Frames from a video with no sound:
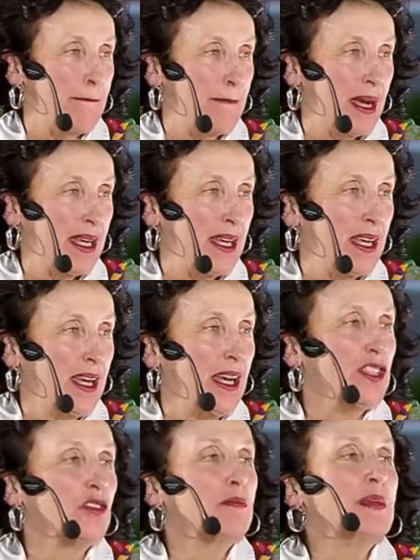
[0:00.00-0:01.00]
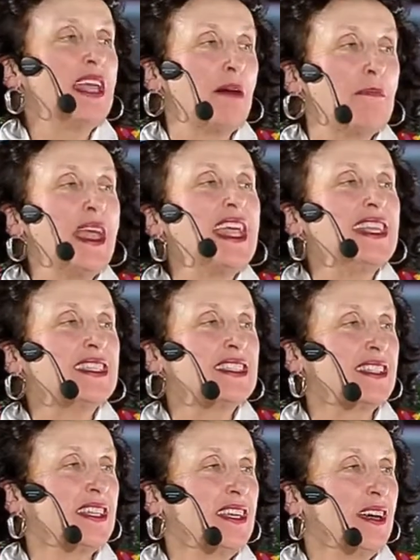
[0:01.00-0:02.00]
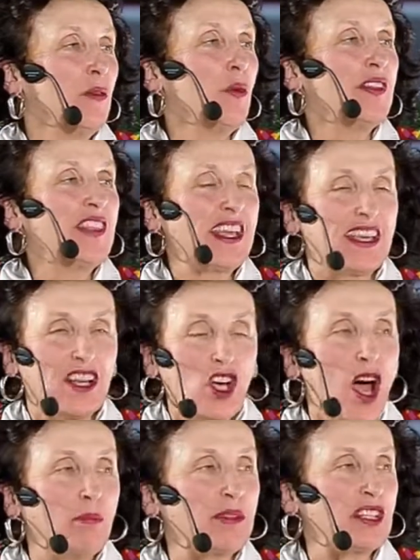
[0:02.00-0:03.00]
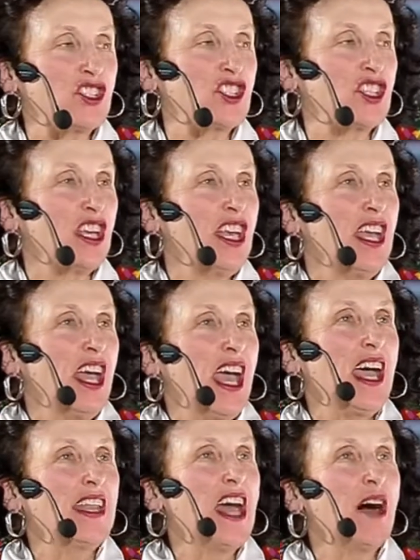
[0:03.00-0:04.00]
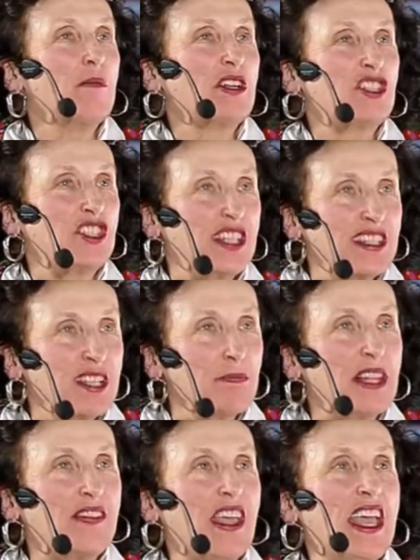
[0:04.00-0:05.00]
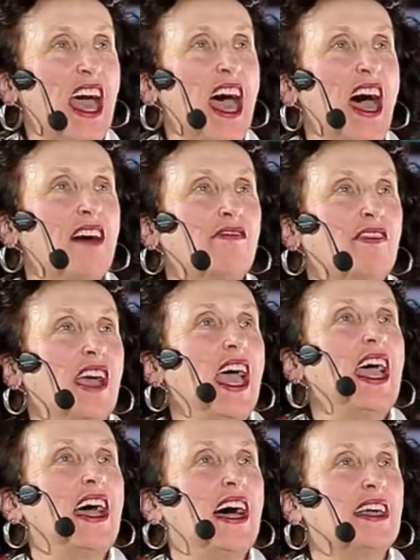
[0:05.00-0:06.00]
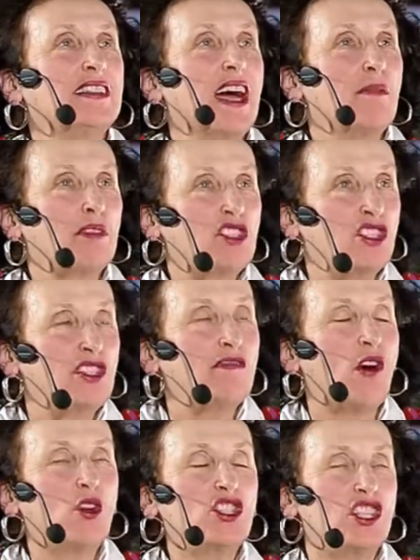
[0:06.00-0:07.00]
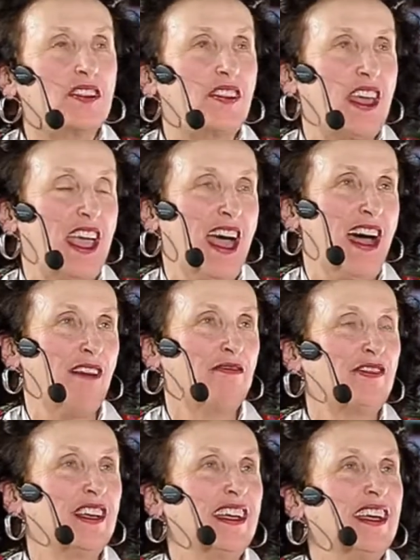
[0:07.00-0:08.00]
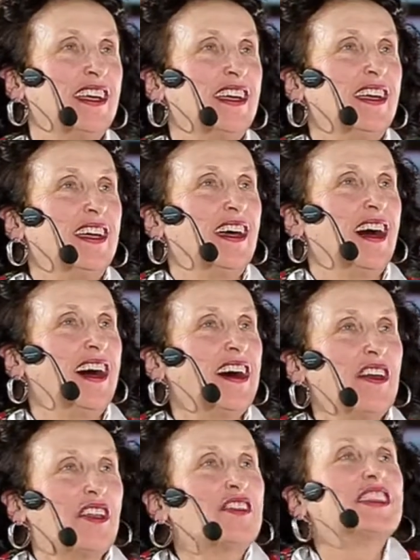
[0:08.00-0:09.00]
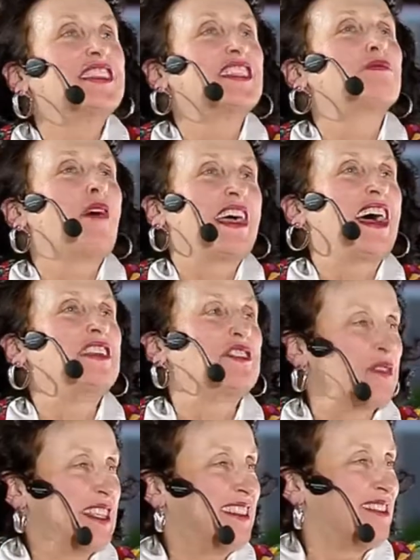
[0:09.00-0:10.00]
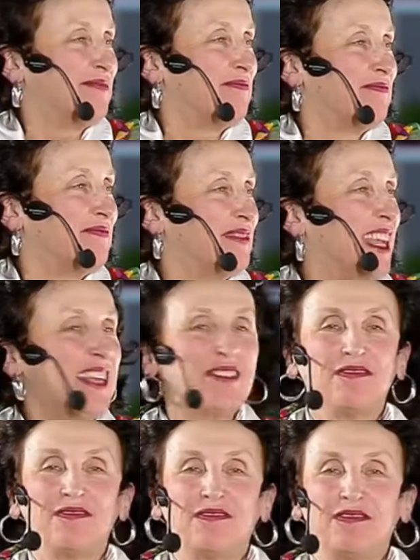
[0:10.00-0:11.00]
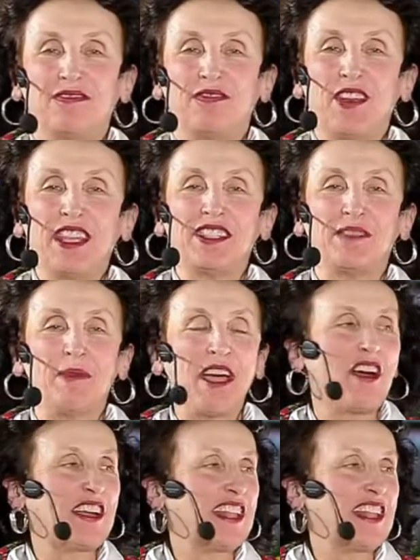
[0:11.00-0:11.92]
you'd be amazed what they can accomplish and how much discipline they have and how much devotion they have. This is why I do it. It feeds my heart and soul.